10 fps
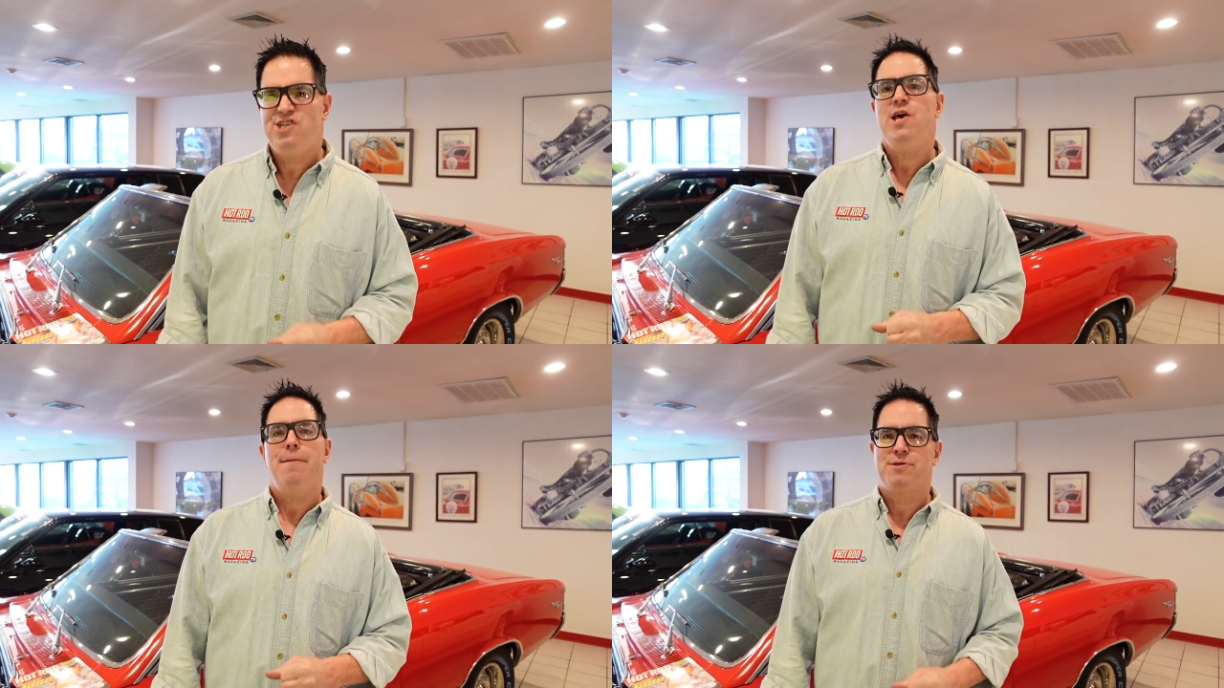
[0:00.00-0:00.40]

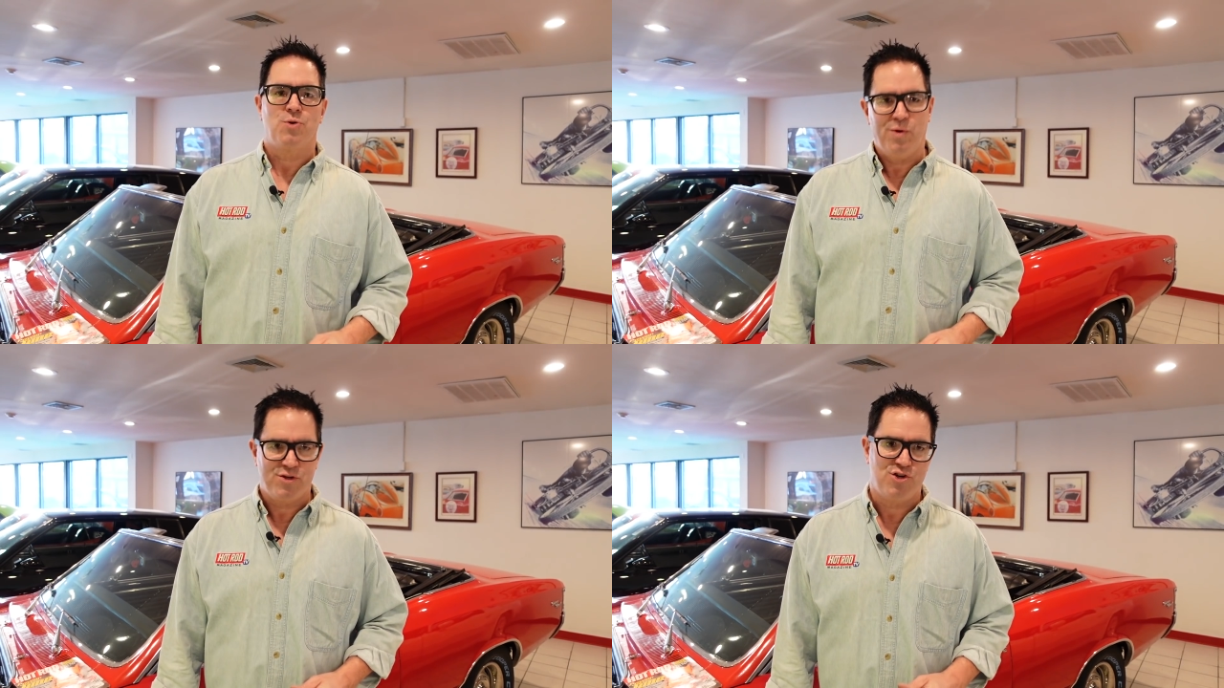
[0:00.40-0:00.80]

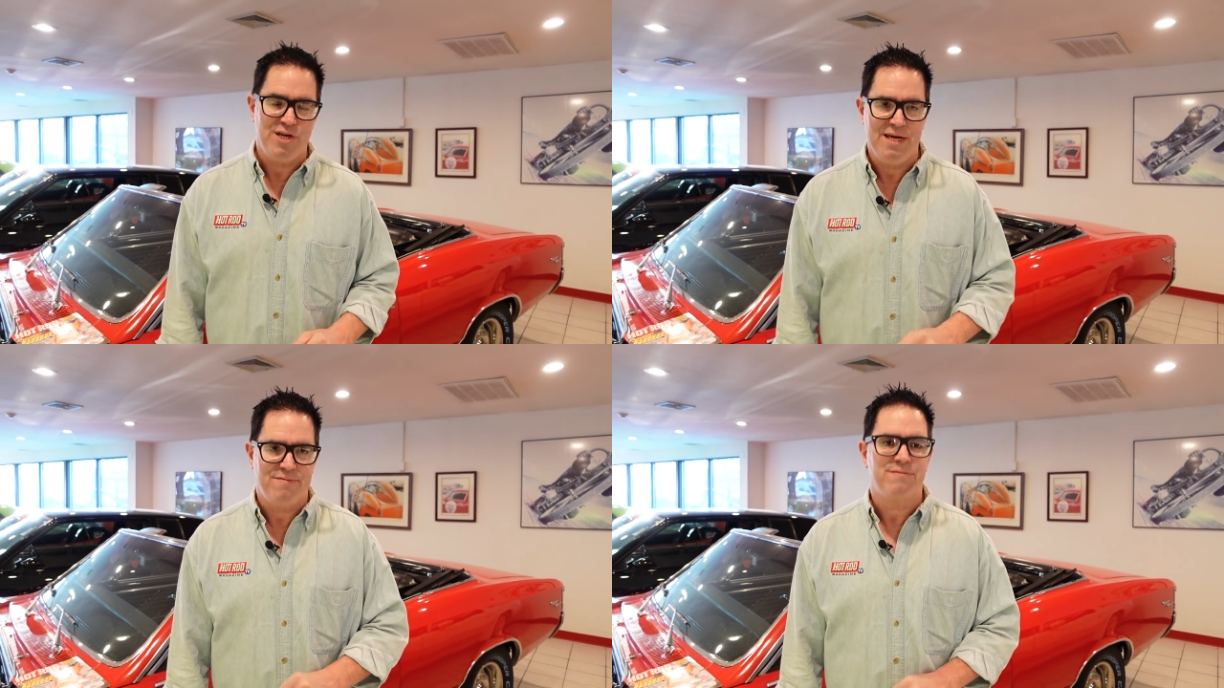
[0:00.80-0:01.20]
Tips with
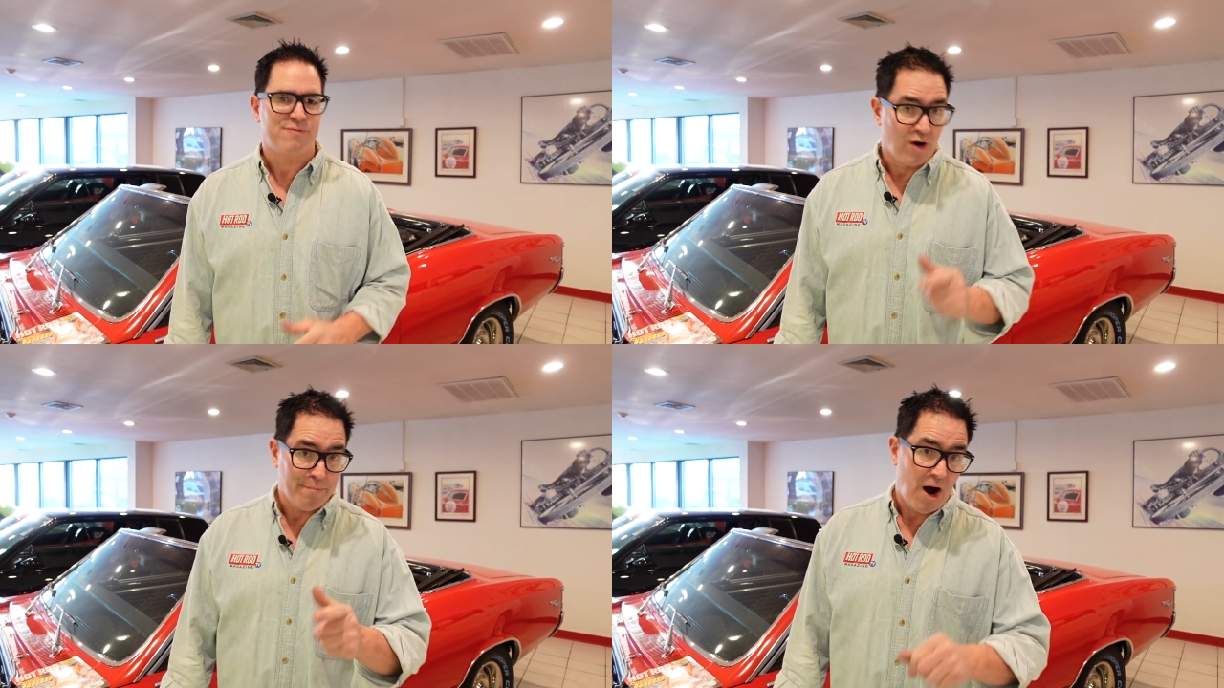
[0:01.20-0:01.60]
Steve
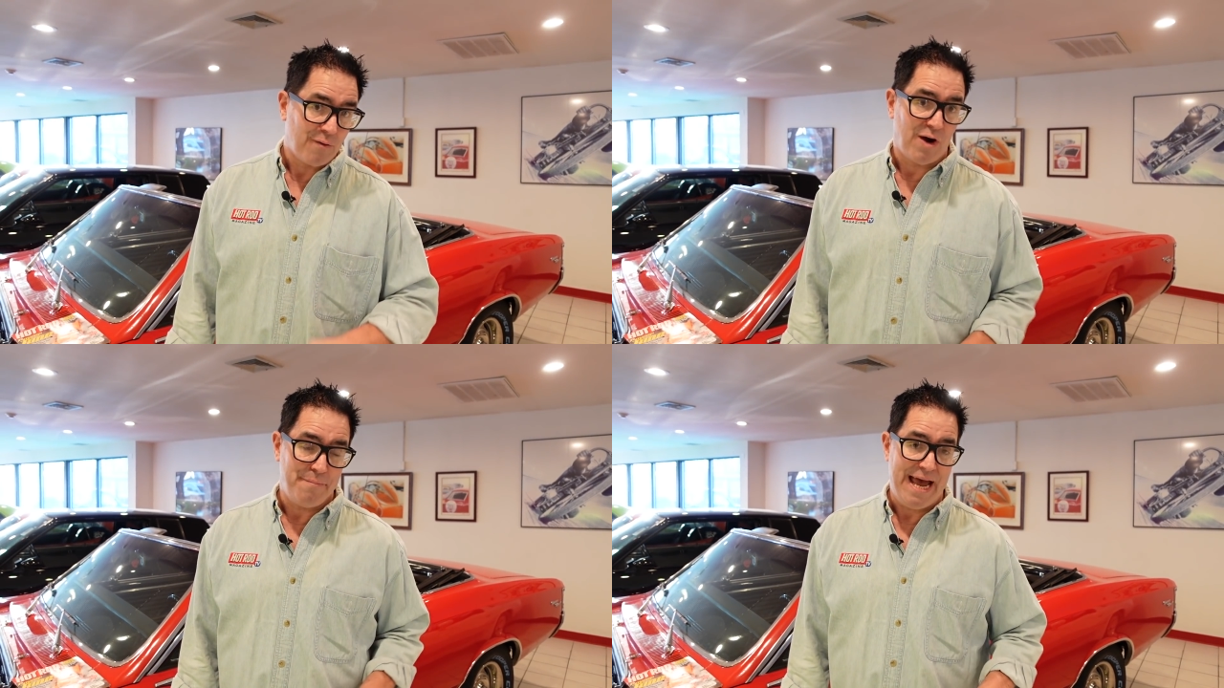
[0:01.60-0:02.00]
from
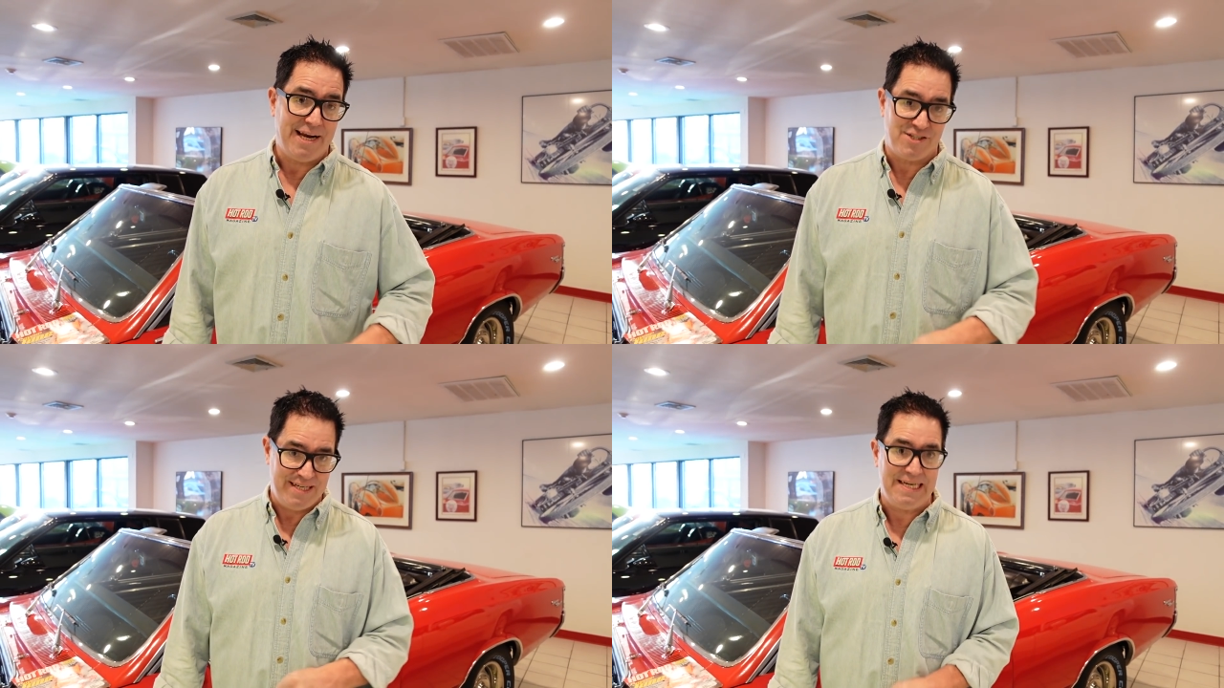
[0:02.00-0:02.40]
Hot Rod
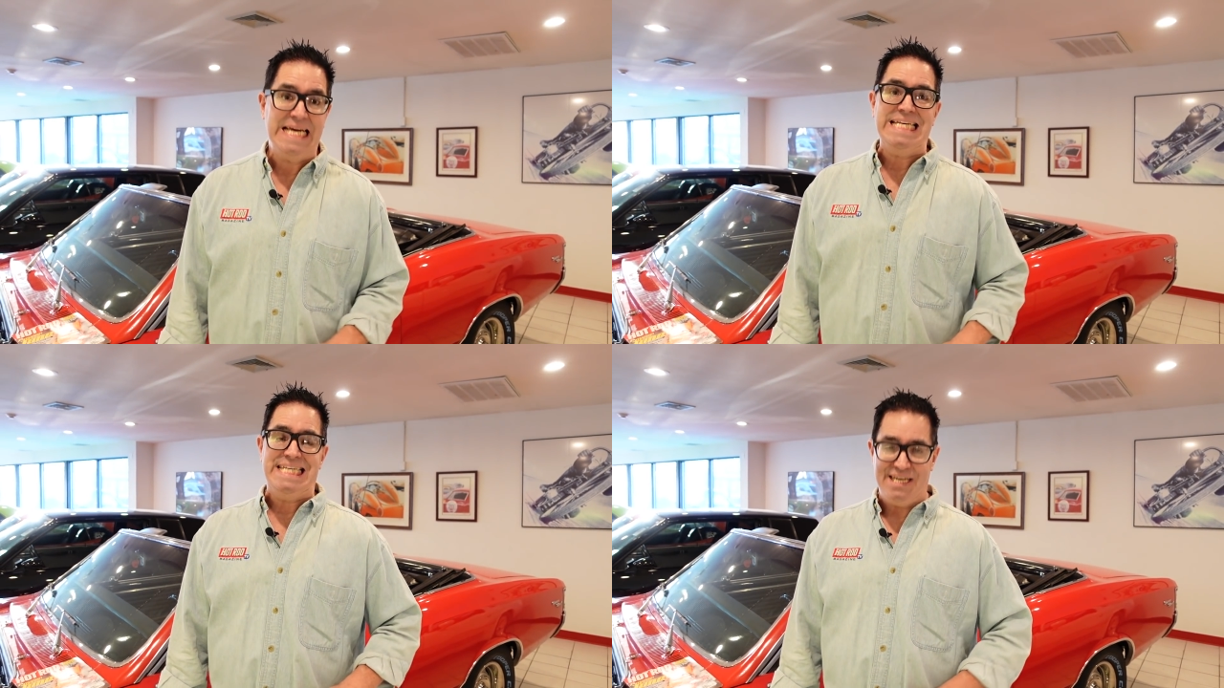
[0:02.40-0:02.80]
Magazine
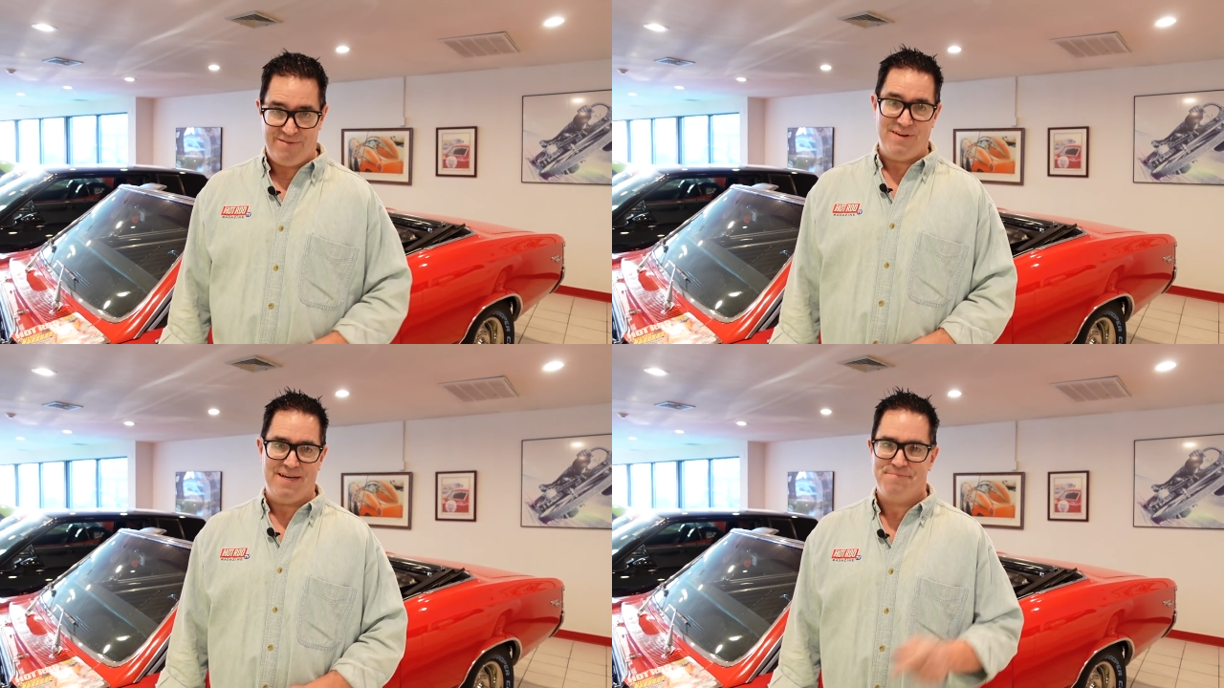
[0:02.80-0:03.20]

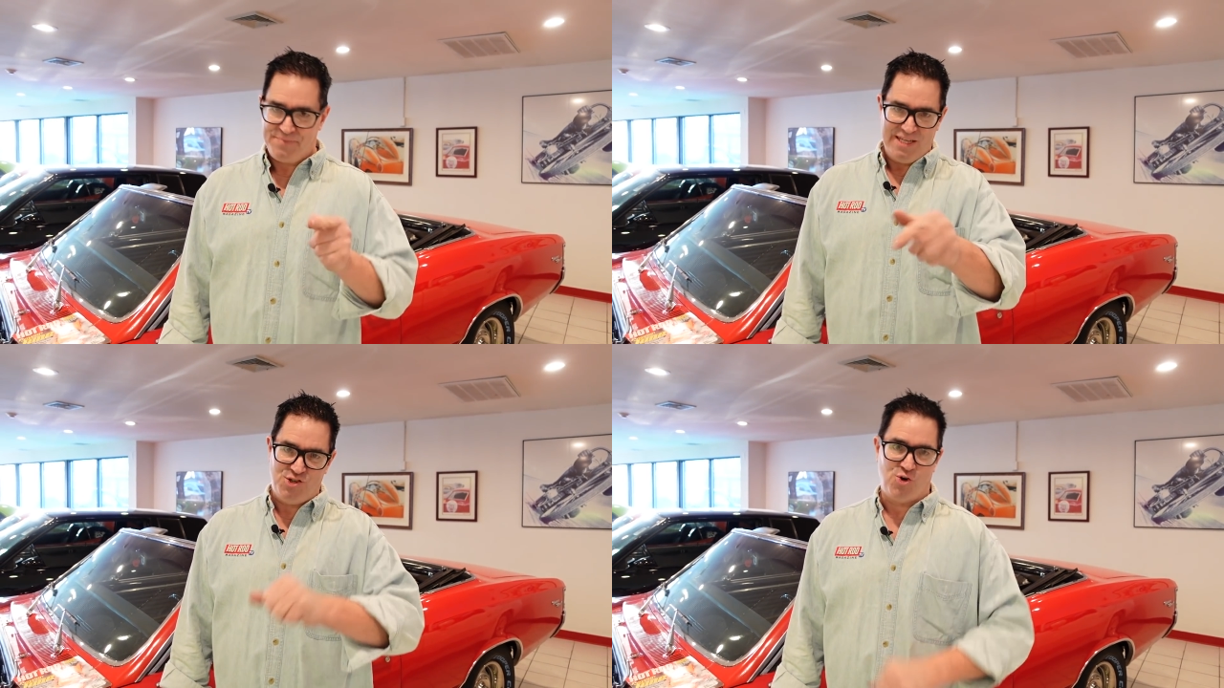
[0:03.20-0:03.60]
TV.
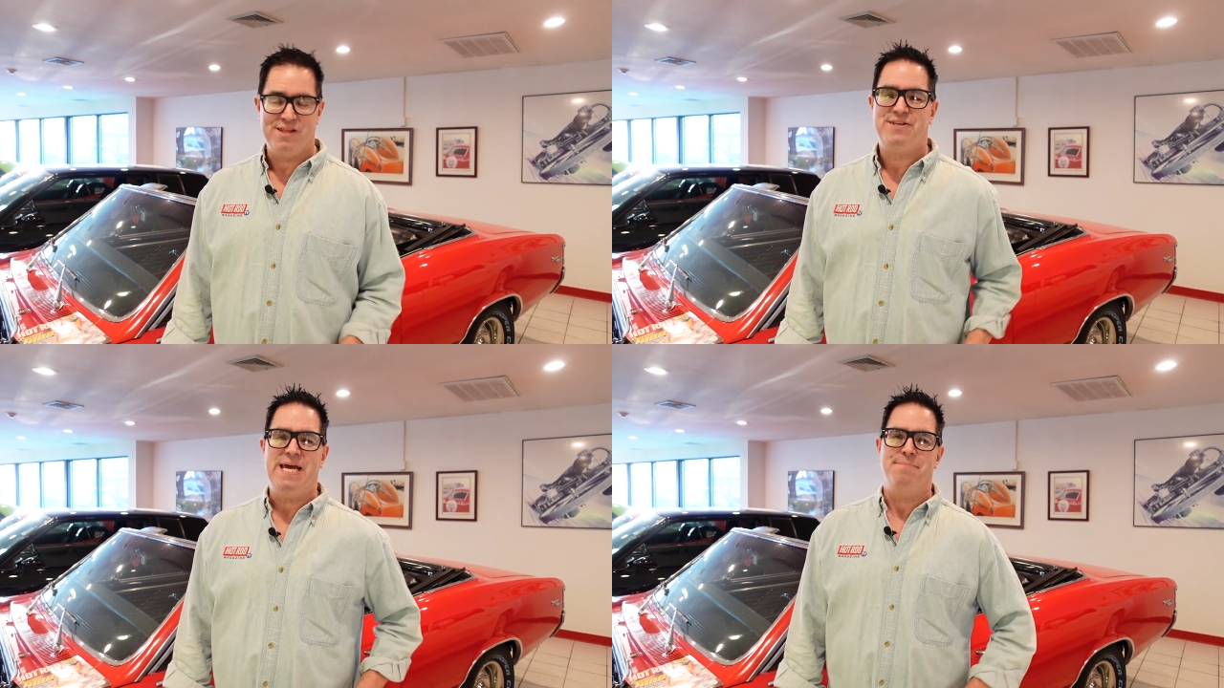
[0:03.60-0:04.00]

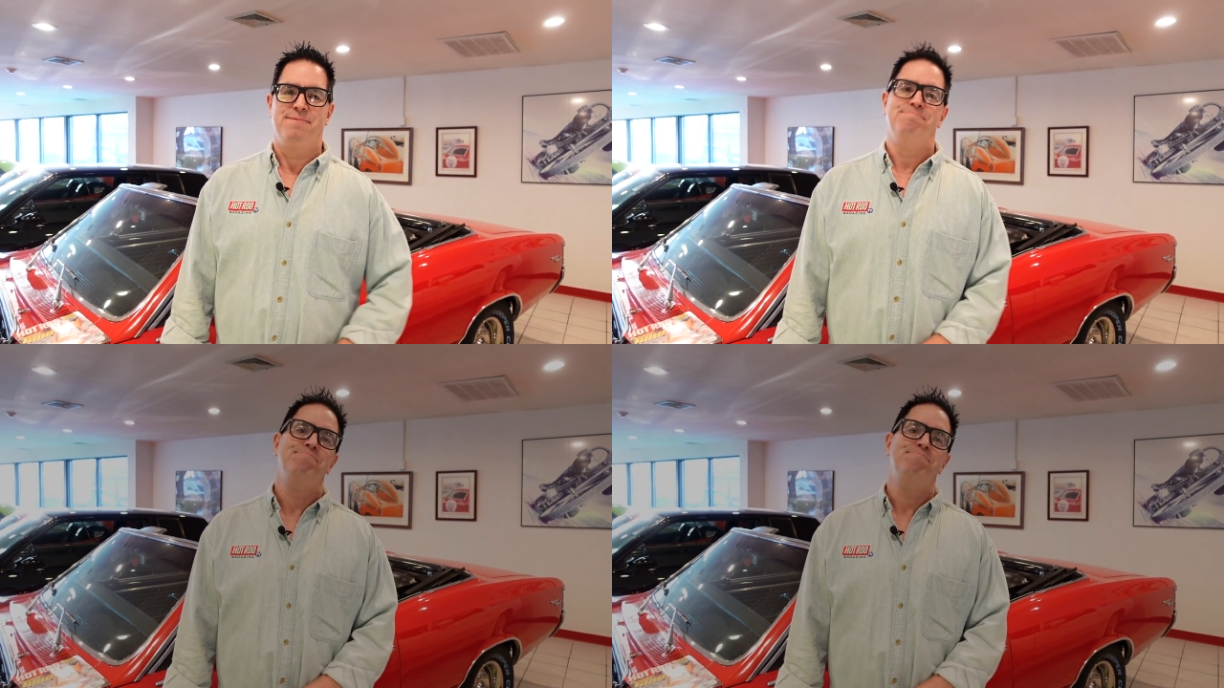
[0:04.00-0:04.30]
Enjoy the tape.